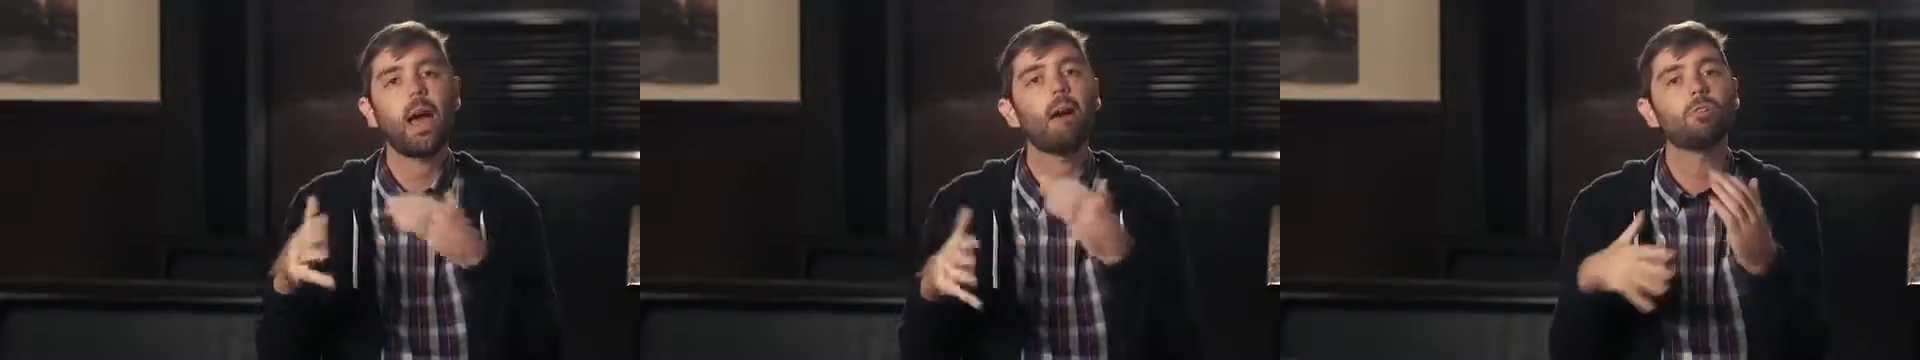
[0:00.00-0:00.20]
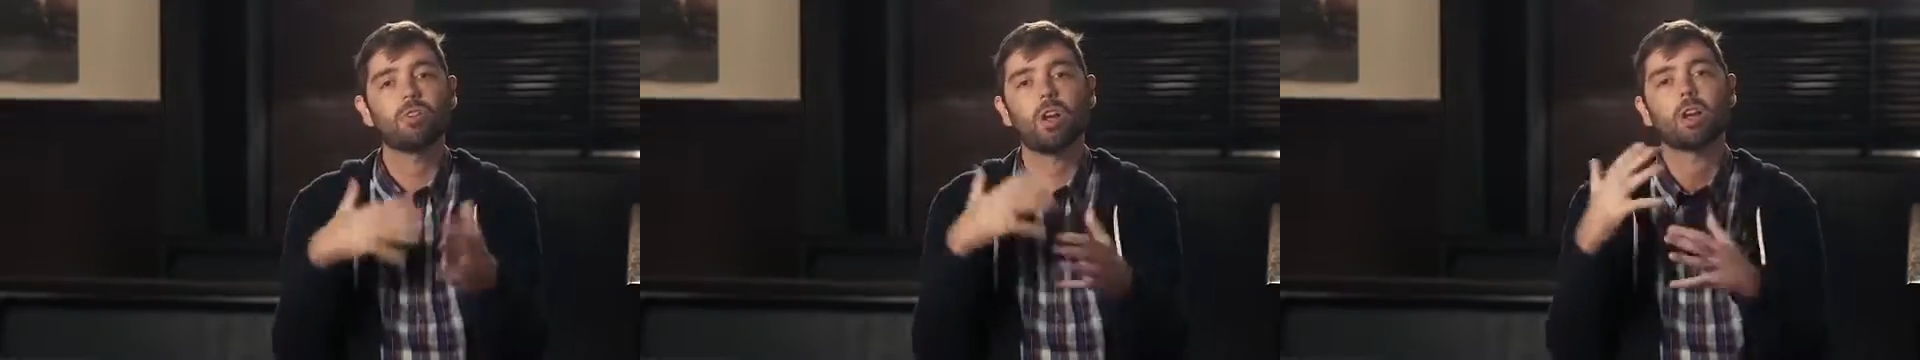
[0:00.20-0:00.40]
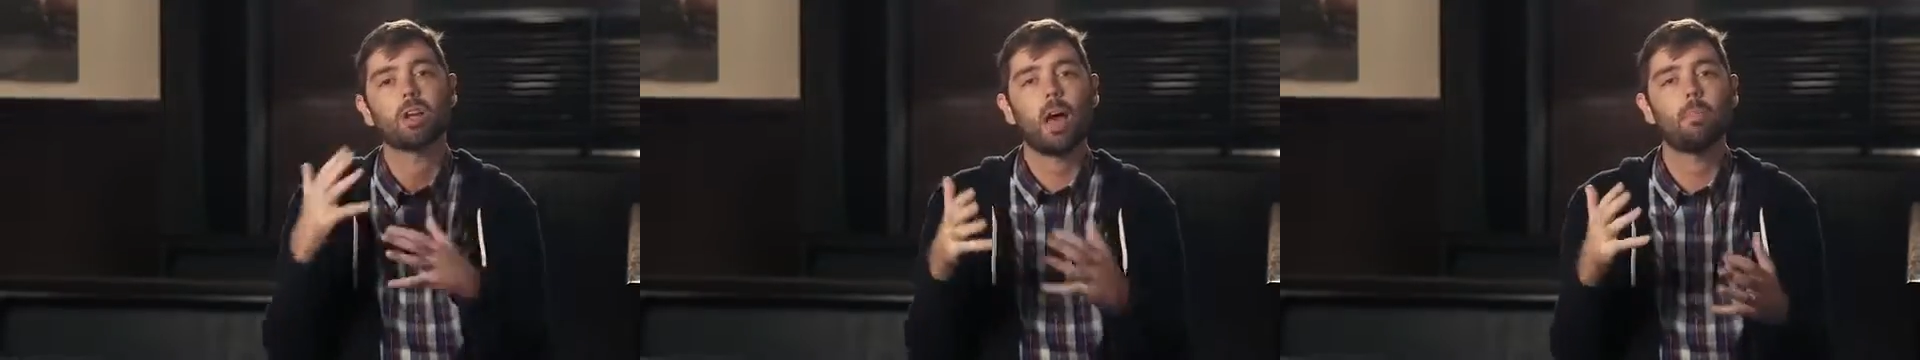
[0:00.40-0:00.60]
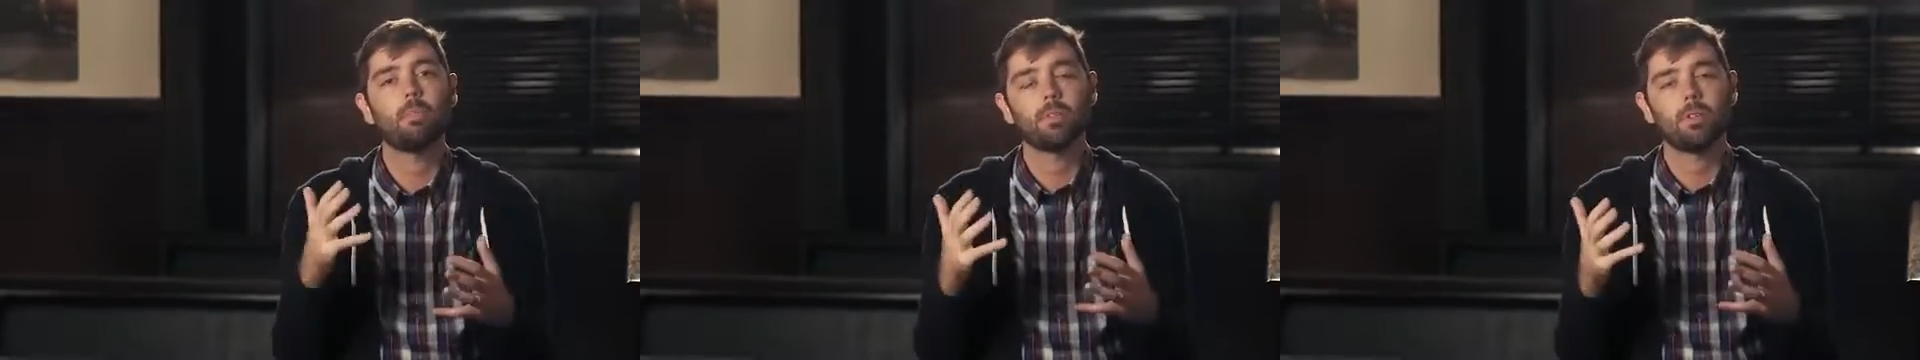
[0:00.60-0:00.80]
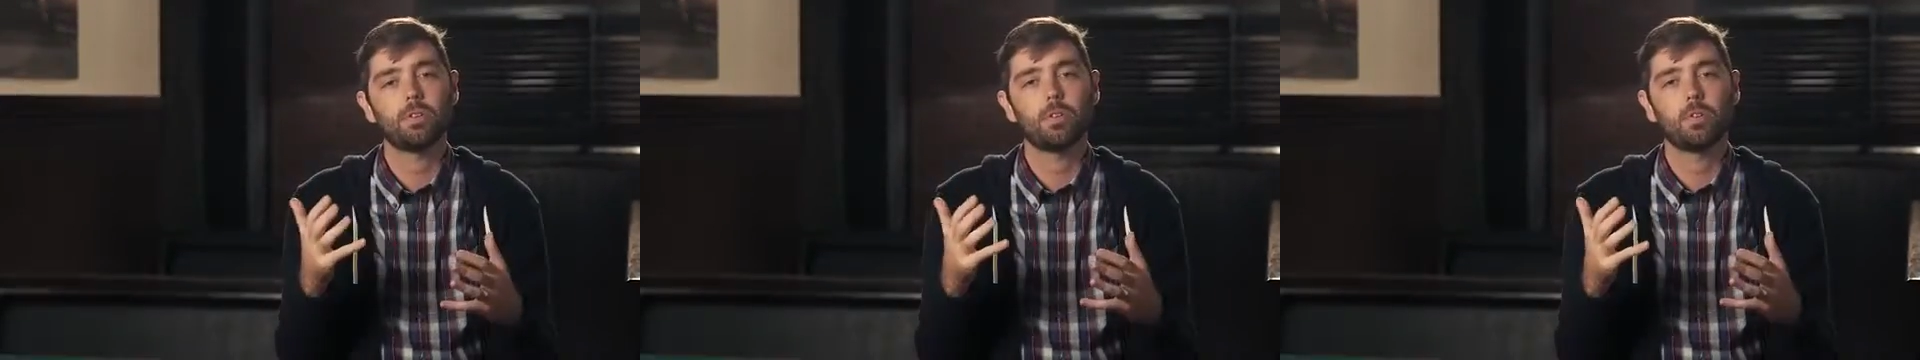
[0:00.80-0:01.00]
how shot
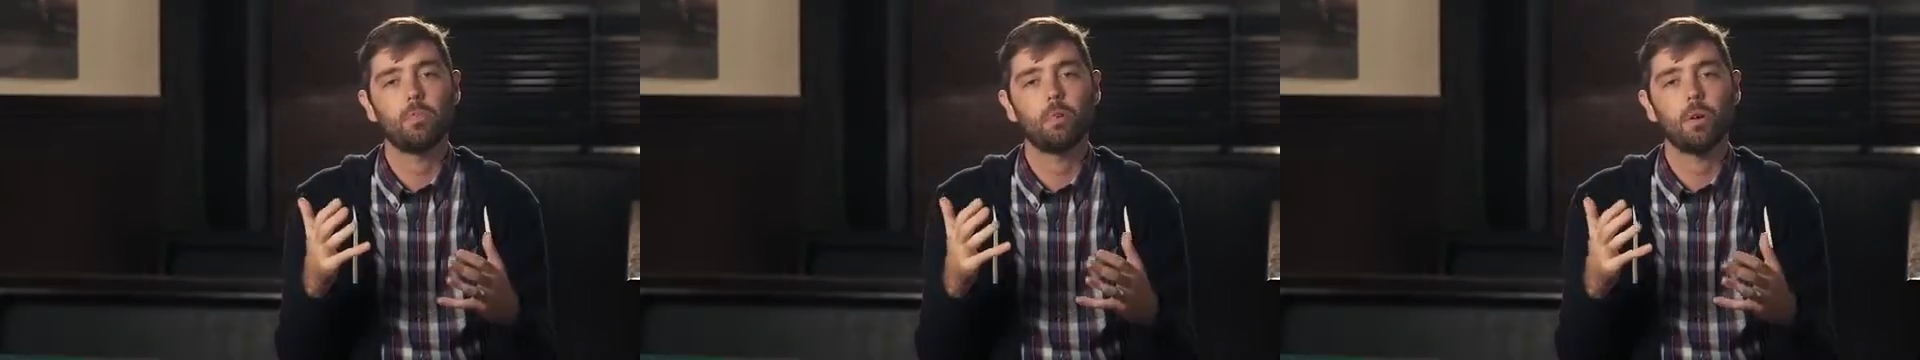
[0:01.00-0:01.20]
composition